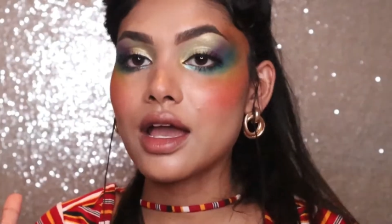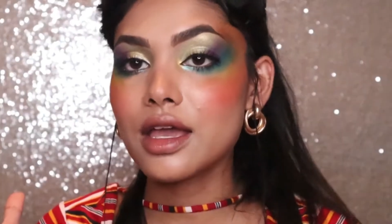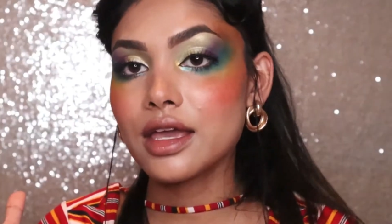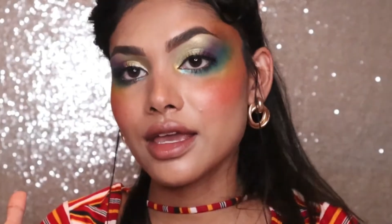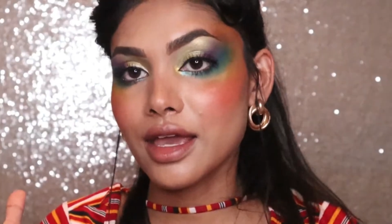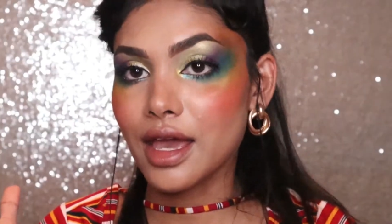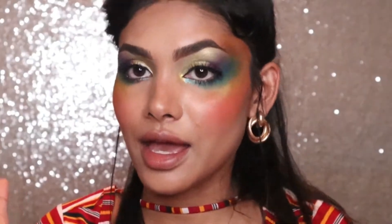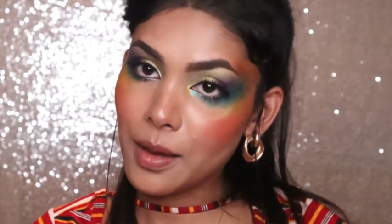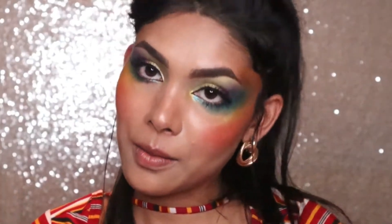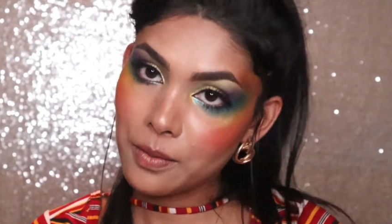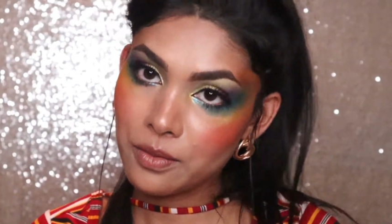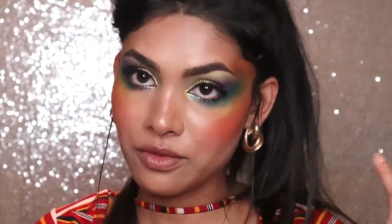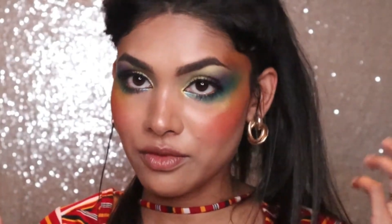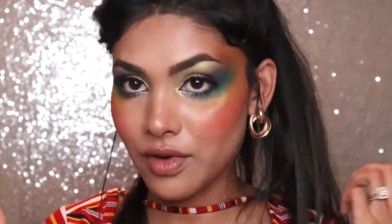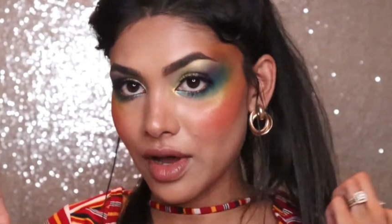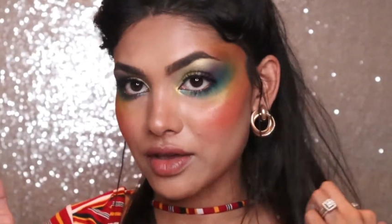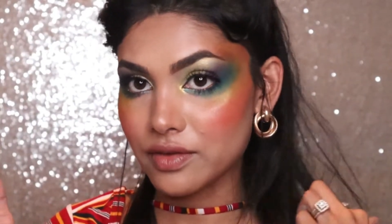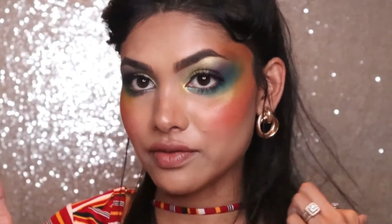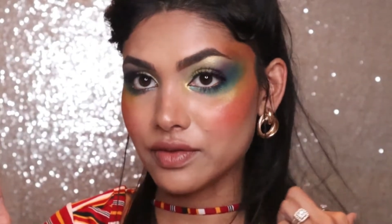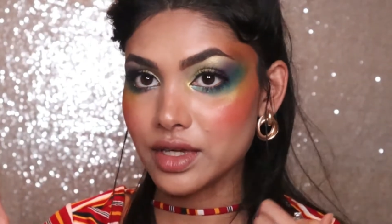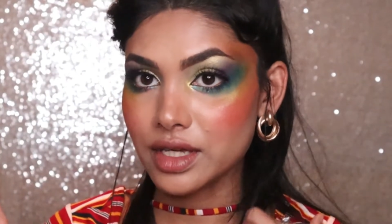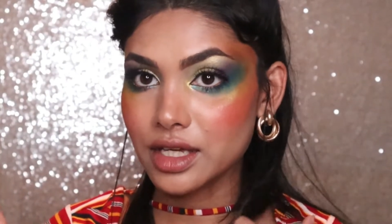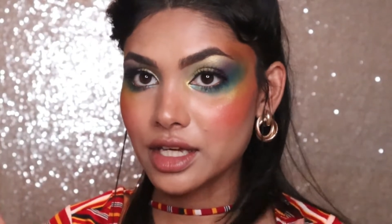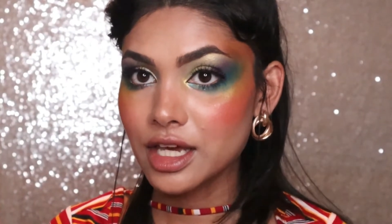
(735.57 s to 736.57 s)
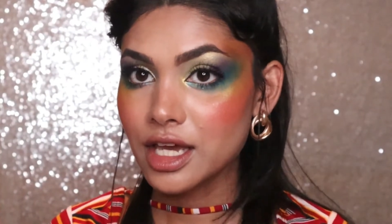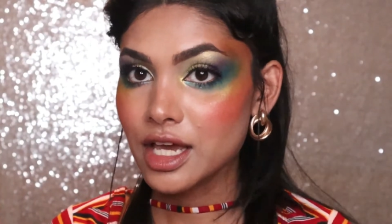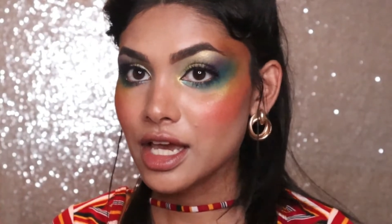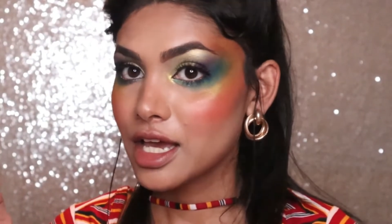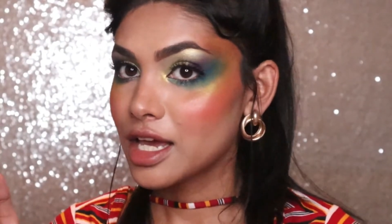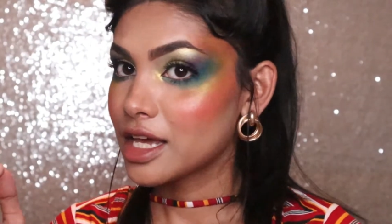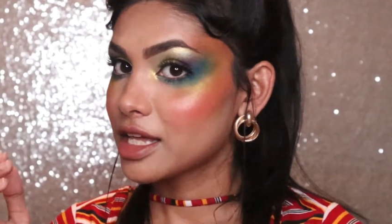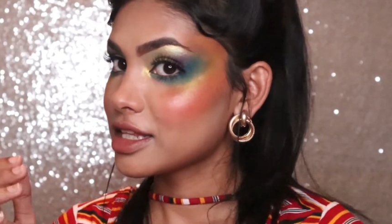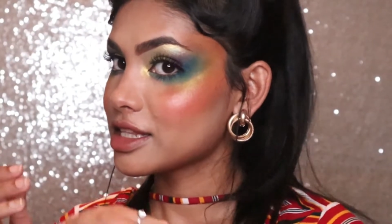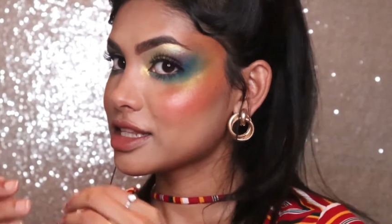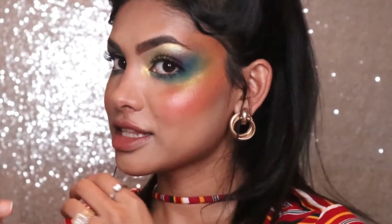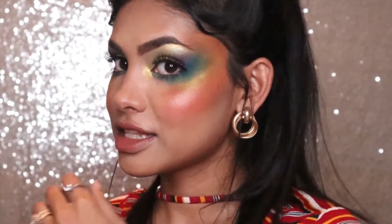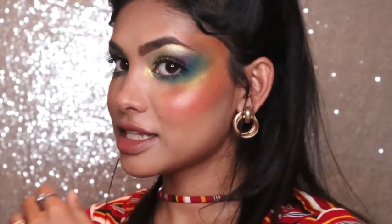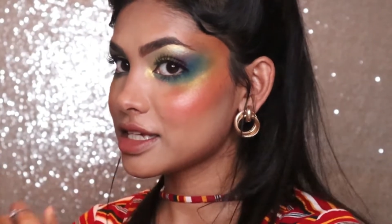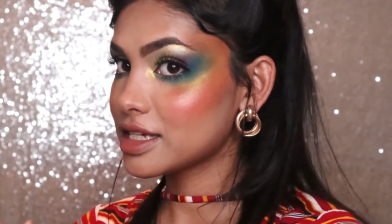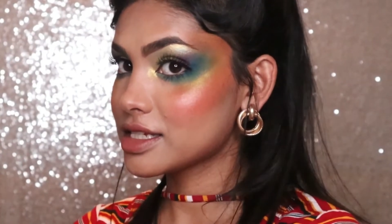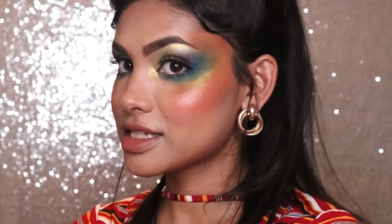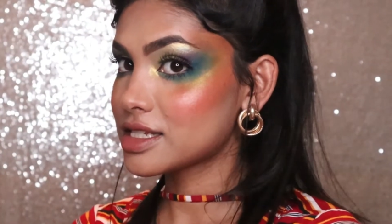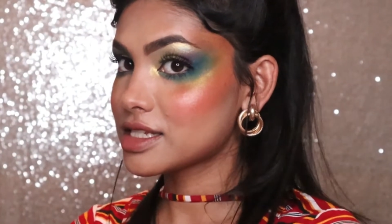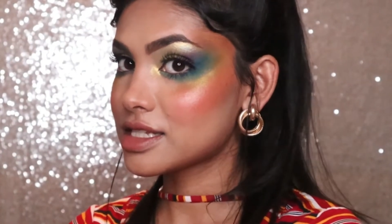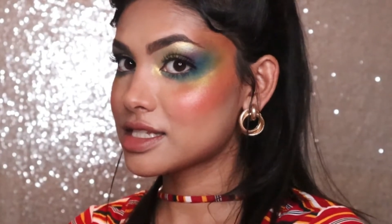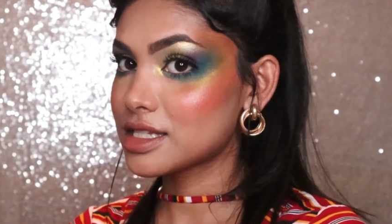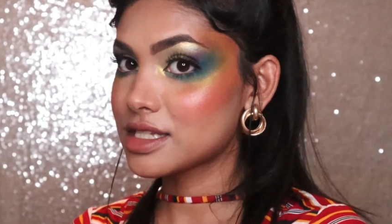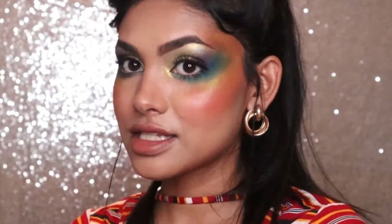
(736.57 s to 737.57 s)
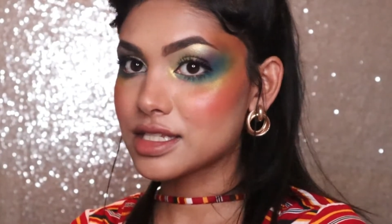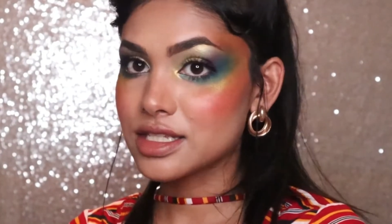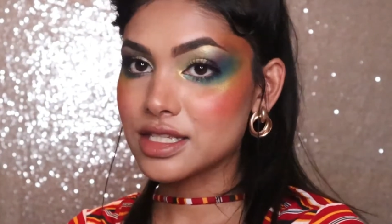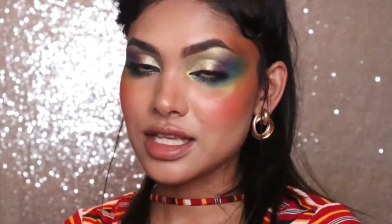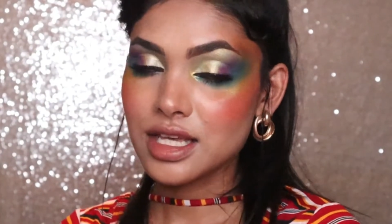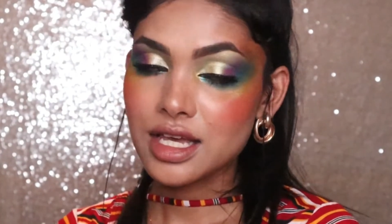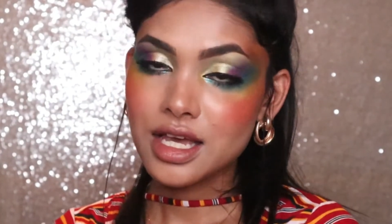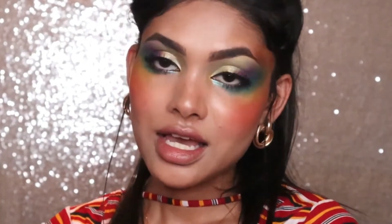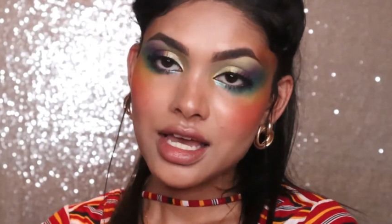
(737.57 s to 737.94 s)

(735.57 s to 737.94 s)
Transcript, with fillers: i am vibing this